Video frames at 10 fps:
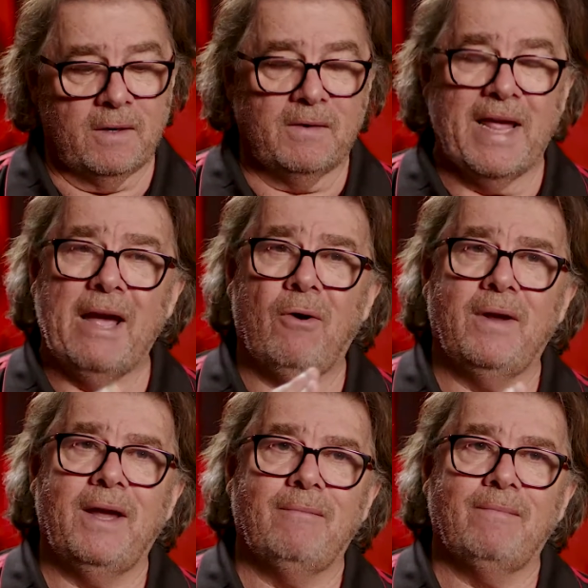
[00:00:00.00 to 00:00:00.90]
Now,
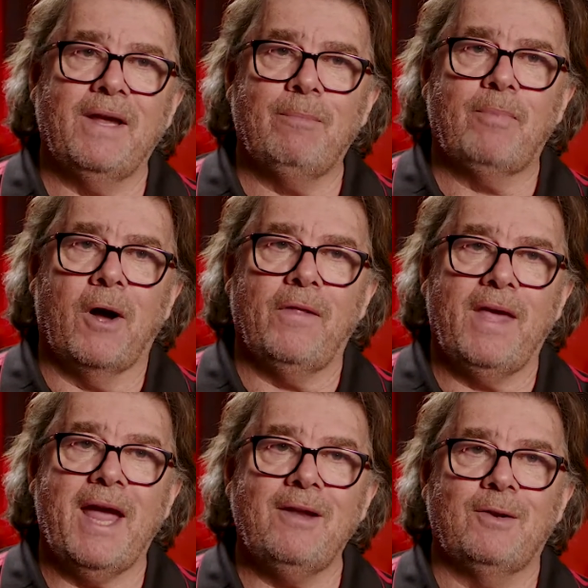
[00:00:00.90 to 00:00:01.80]
by
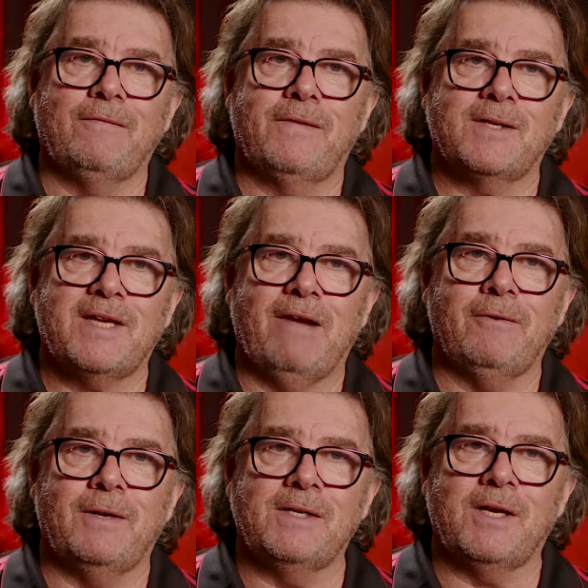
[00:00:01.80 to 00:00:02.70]
the end of the
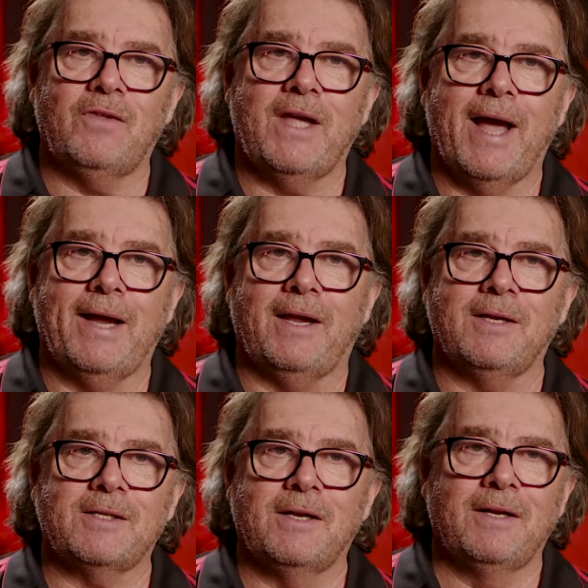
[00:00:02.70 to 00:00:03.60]
70s and the
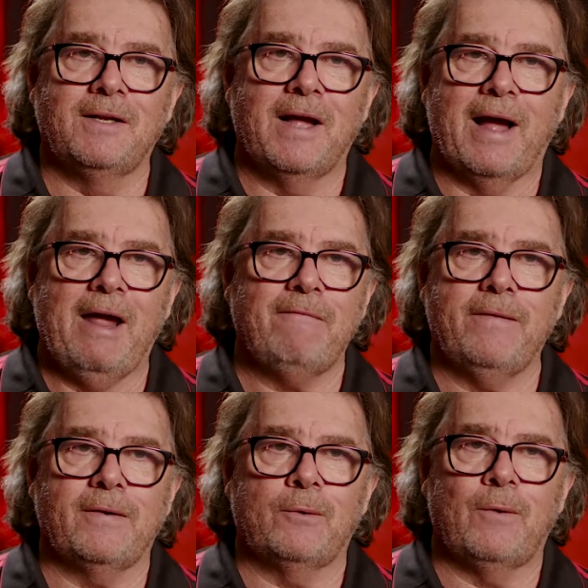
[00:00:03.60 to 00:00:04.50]
80s,
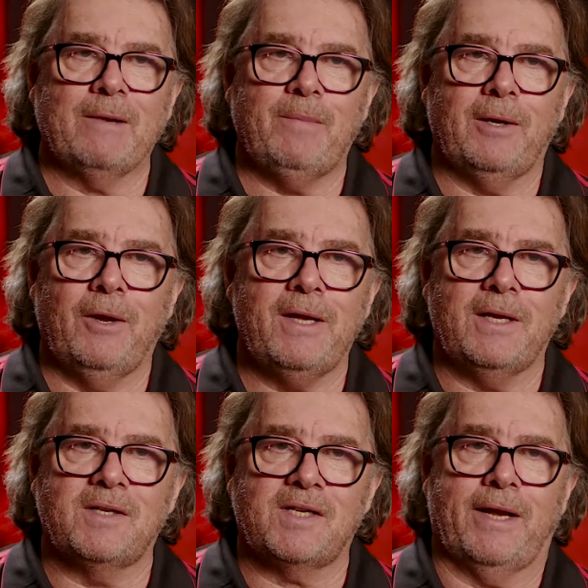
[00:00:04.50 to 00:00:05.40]
AFL and Rugby League
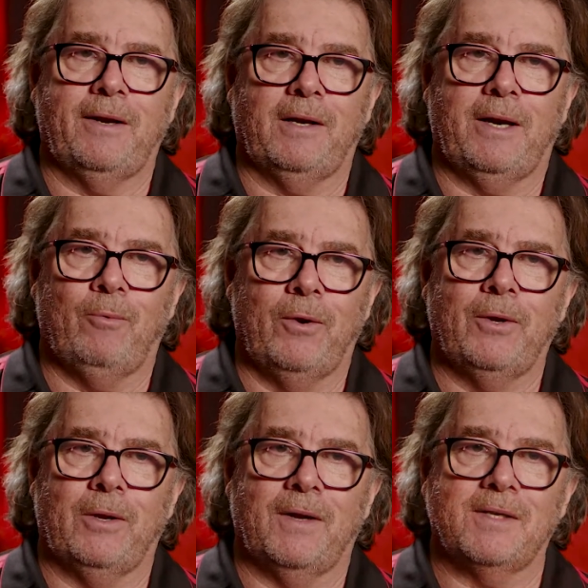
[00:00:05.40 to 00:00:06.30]
had suddenly
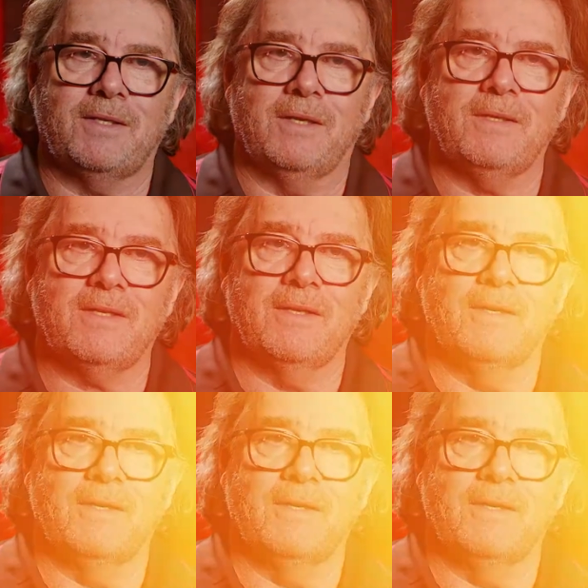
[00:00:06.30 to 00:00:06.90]
realised this.